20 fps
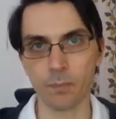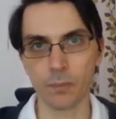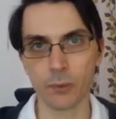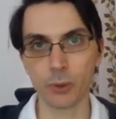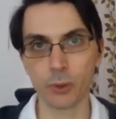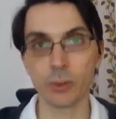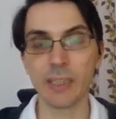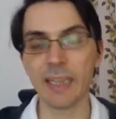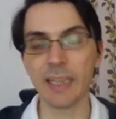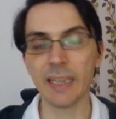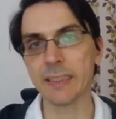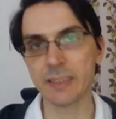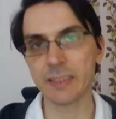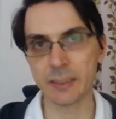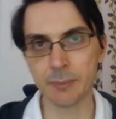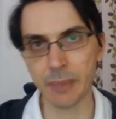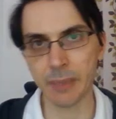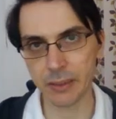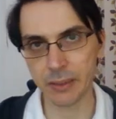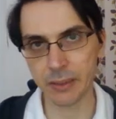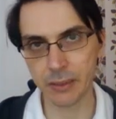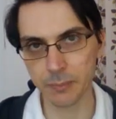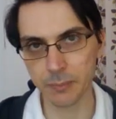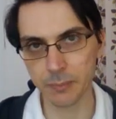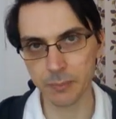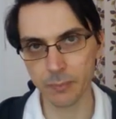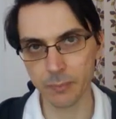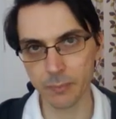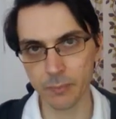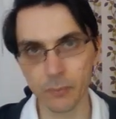to the estimate
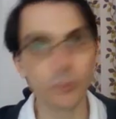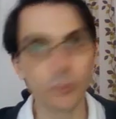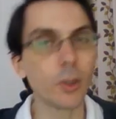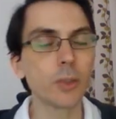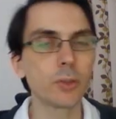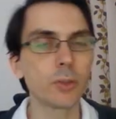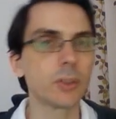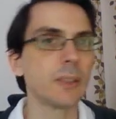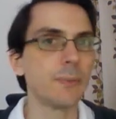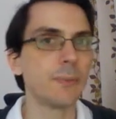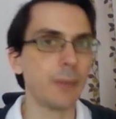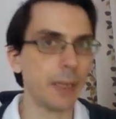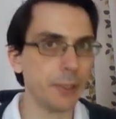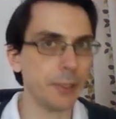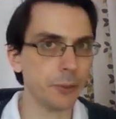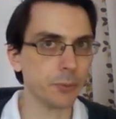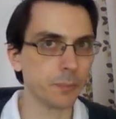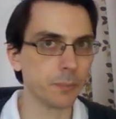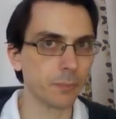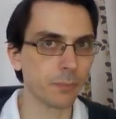not to the value.